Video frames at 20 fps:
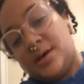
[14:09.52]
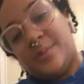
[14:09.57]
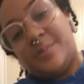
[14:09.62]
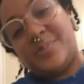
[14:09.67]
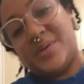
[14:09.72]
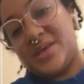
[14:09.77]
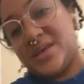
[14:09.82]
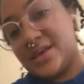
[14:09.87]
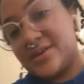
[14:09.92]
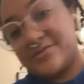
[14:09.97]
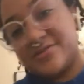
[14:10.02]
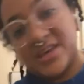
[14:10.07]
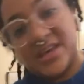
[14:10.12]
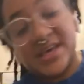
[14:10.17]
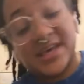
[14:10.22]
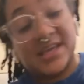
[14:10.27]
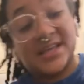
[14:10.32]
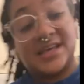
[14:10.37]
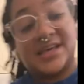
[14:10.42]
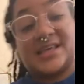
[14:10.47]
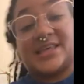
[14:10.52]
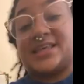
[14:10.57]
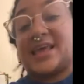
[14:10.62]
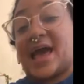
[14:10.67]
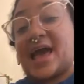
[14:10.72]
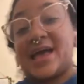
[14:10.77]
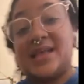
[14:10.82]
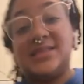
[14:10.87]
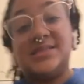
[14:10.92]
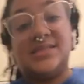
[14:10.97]
being vegan
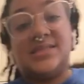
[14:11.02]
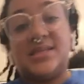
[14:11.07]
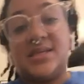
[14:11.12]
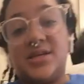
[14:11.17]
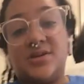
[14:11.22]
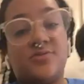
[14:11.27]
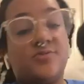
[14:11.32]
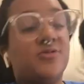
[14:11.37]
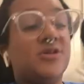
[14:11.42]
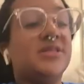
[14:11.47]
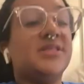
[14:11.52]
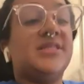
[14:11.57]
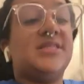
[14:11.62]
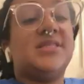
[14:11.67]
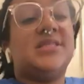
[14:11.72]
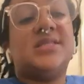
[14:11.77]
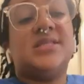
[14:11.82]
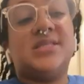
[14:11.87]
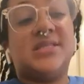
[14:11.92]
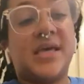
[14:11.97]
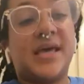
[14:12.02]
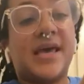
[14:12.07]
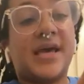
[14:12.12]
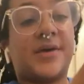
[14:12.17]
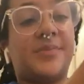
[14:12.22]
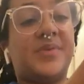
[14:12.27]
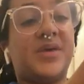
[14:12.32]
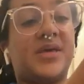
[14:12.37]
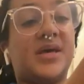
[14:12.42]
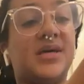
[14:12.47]
again didn't really
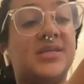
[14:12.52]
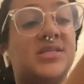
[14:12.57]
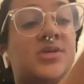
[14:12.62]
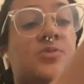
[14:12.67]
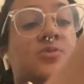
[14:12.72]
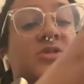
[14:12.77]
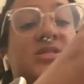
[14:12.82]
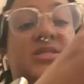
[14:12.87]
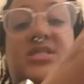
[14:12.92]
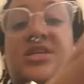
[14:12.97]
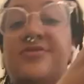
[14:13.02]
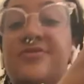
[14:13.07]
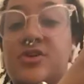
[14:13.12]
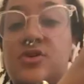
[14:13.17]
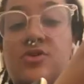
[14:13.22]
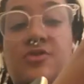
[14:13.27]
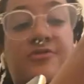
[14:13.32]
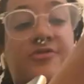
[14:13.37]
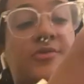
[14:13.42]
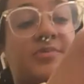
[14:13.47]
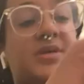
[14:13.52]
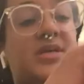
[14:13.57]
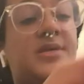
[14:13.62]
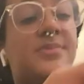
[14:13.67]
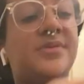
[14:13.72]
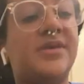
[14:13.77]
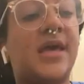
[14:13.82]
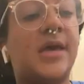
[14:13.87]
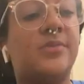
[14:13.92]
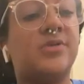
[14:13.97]
stick because it was difficult for me to
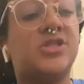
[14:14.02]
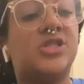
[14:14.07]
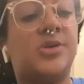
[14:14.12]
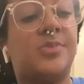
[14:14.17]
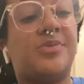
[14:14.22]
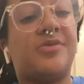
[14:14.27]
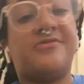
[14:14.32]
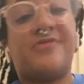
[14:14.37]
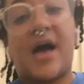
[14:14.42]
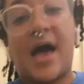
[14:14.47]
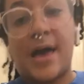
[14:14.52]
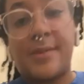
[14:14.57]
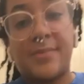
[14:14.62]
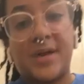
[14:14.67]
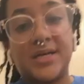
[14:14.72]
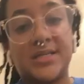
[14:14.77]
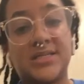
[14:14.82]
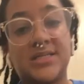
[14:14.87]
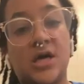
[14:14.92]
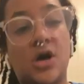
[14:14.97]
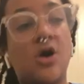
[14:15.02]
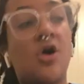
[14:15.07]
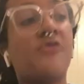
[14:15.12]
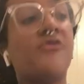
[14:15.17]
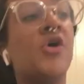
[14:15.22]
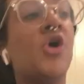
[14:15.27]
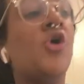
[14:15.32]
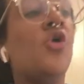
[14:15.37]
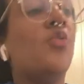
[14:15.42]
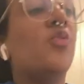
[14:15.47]
be able to provide
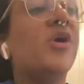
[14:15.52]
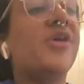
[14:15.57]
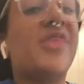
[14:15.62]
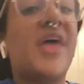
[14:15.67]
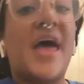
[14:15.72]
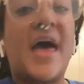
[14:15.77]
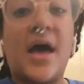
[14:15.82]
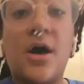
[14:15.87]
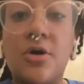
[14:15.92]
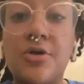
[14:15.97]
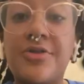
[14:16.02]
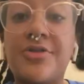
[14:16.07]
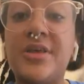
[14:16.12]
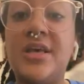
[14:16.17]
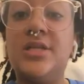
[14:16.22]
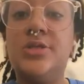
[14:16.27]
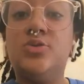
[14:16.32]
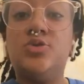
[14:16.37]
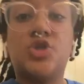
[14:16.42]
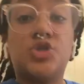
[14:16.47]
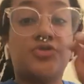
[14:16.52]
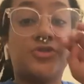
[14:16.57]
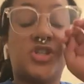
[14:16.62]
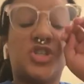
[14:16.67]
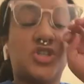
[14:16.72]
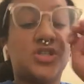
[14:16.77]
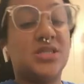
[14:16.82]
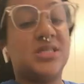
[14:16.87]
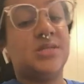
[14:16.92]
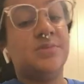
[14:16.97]
myself with healthy,
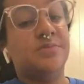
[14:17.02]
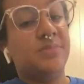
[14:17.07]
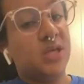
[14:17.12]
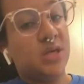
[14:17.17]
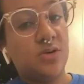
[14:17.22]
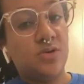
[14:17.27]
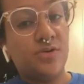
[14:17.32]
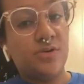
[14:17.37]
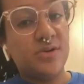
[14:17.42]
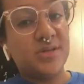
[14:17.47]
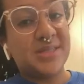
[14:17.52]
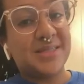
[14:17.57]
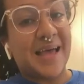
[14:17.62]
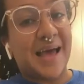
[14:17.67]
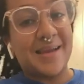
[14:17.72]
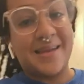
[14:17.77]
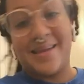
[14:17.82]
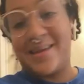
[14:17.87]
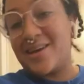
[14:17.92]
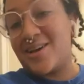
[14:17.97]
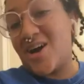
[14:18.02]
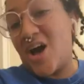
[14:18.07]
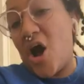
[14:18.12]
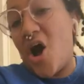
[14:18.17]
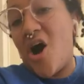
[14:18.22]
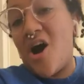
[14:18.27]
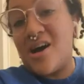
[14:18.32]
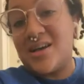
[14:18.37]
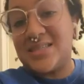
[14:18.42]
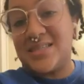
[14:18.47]
nutritious meals that didn't
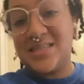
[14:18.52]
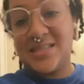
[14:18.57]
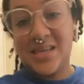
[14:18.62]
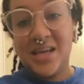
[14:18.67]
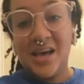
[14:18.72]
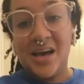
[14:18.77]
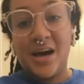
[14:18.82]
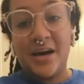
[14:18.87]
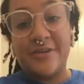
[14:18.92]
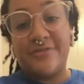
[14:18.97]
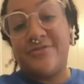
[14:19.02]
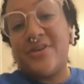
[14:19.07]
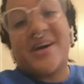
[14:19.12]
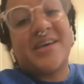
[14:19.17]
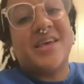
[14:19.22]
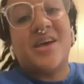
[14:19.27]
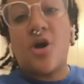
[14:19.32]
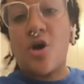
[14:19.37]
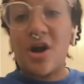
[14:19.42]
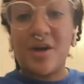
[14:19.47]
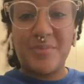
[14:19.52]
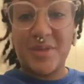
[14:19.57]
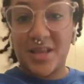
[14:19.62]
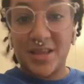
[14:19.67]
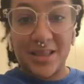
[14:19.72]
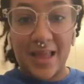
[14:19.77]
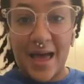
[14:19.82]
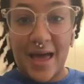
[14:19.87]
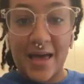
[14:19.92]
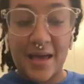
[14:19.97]
cost a fucking arm and a
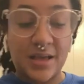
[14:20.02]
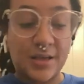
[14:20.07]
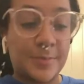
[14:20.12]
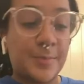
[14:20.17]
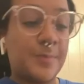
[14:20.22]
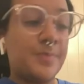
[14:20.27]
leg.